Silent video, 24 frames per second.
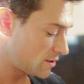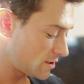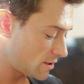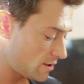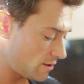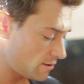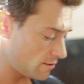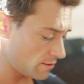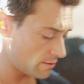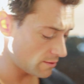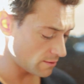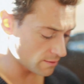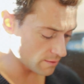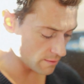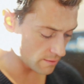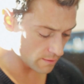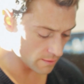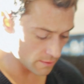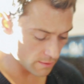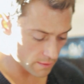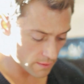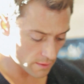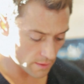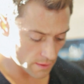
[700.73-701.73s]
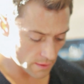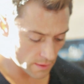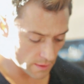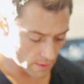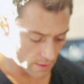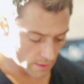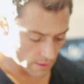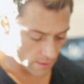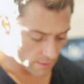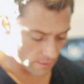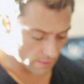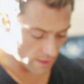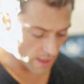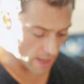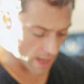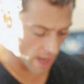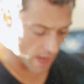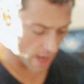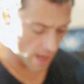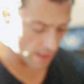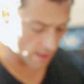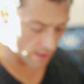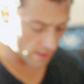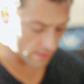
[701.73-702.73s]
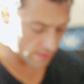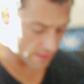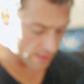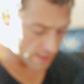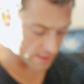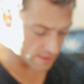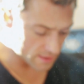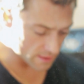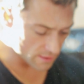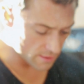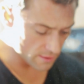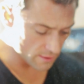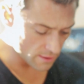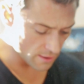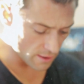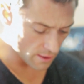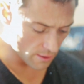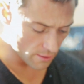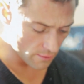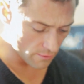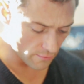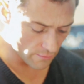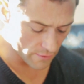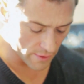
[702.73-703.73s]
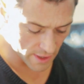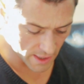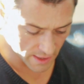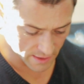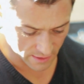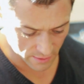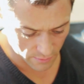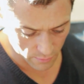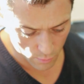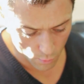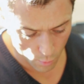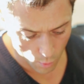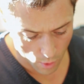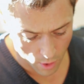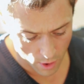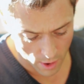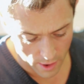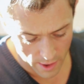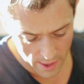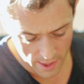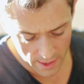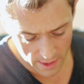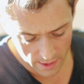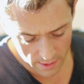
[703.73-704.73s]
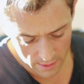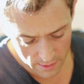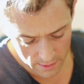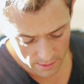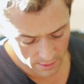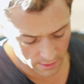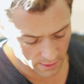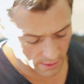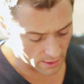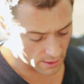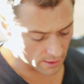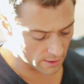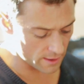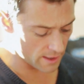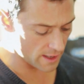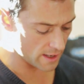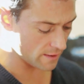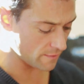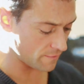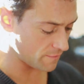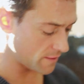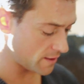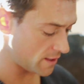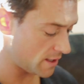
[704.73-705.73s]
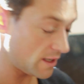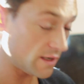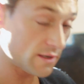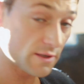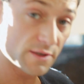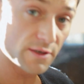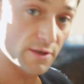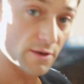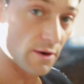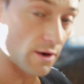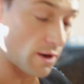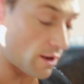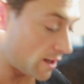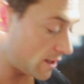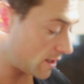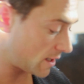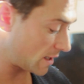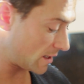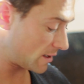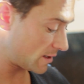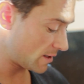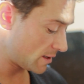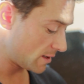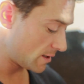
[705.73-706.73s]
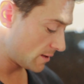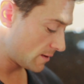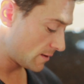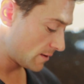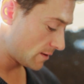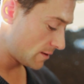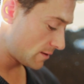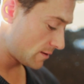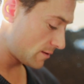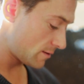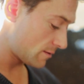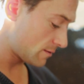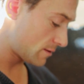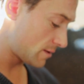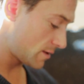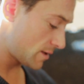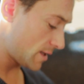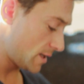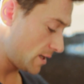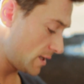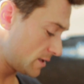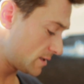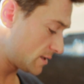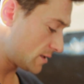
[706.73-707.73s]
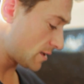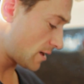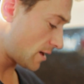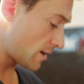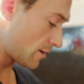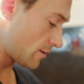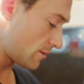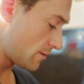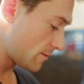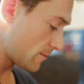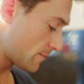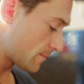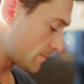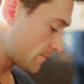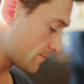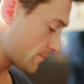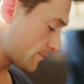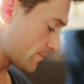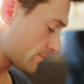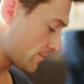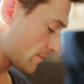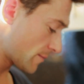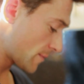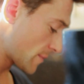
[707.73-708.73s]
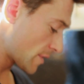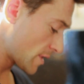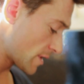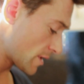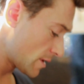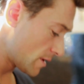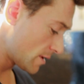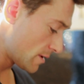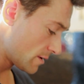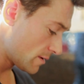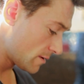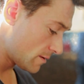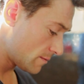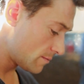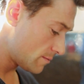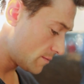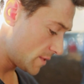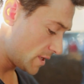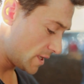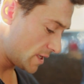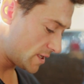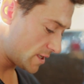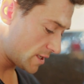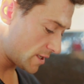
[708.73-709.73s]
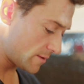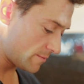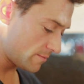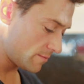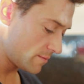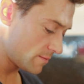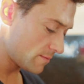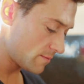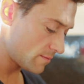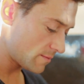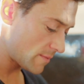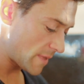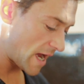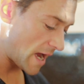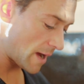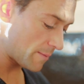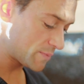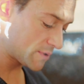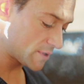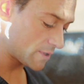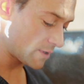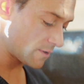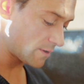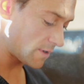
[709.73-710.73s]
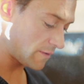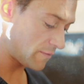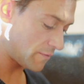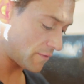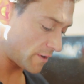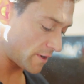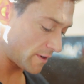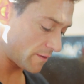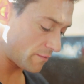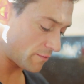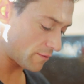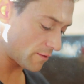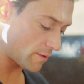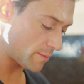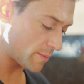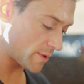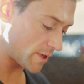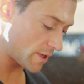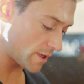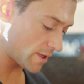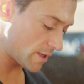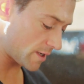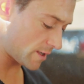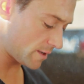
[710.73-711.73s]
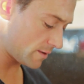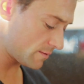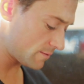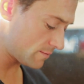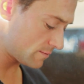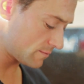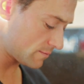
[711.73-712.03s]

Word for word: do, then there's no reason why you can't have these to your liking. Okay, so medium, absolutely fine for a burger.